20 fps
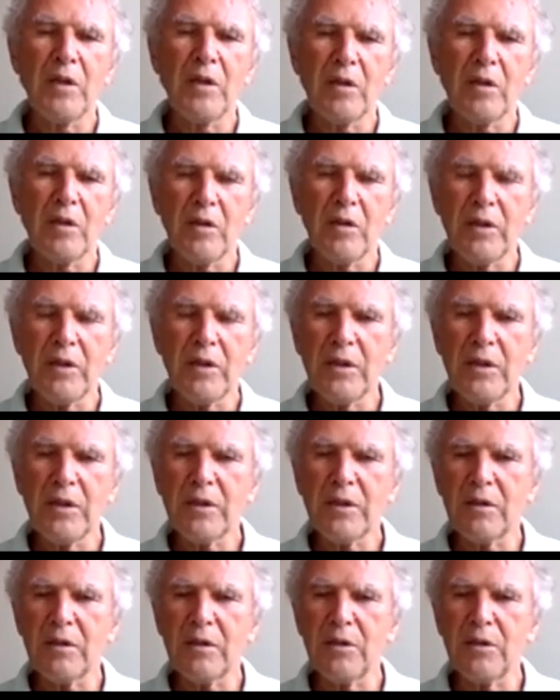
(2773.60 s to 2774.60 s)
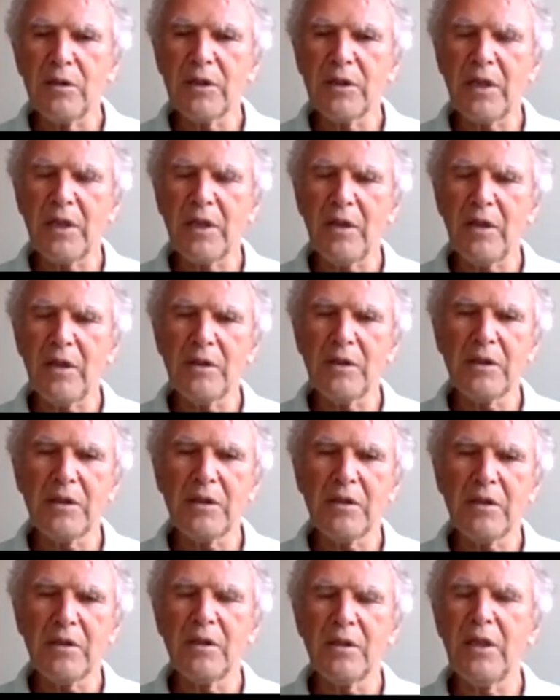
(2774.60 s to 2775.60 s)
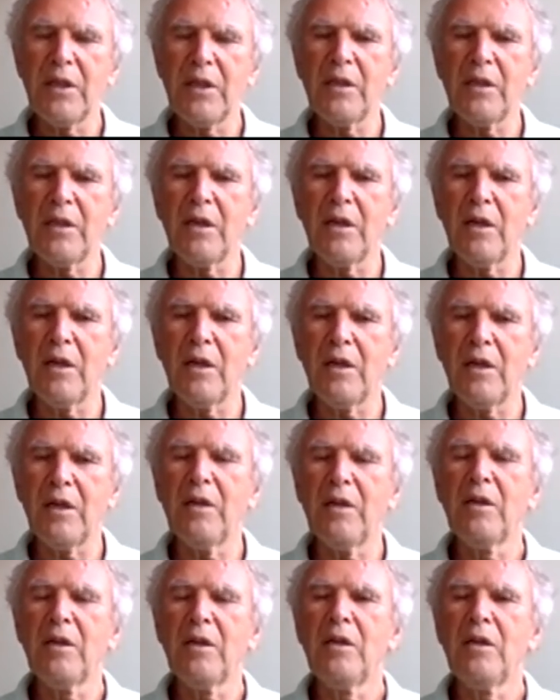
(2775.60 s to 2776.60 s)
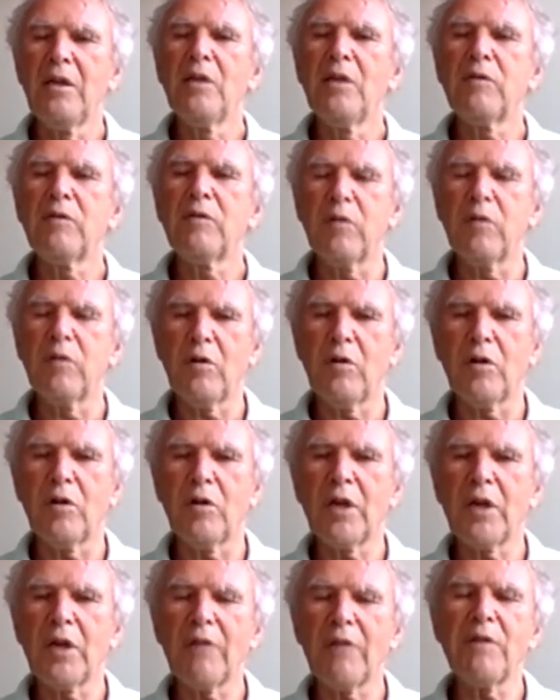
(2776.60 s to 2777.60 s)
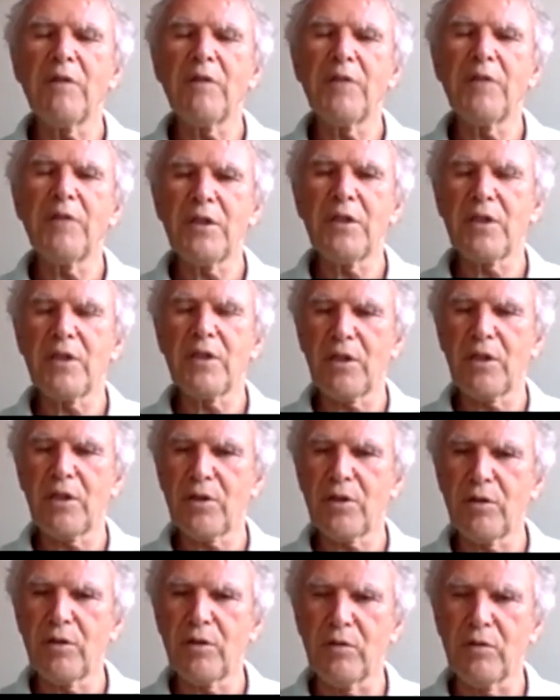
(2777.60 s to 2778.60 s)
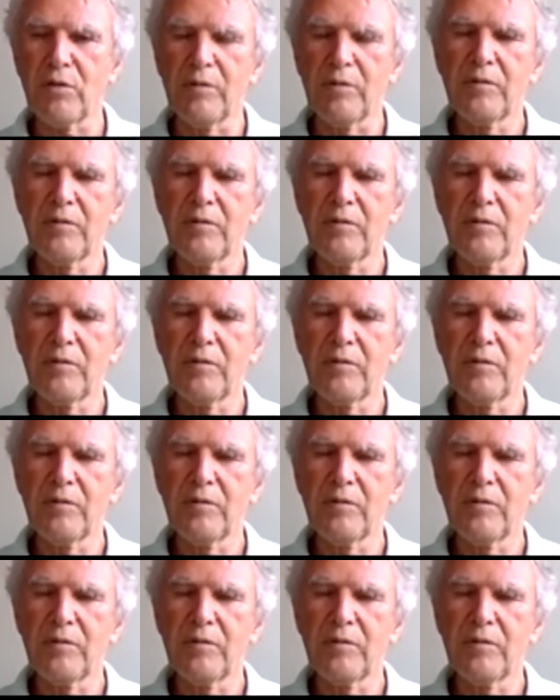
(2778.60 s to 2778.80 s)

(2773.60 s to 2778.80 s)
these results, they are for cover-free sets too.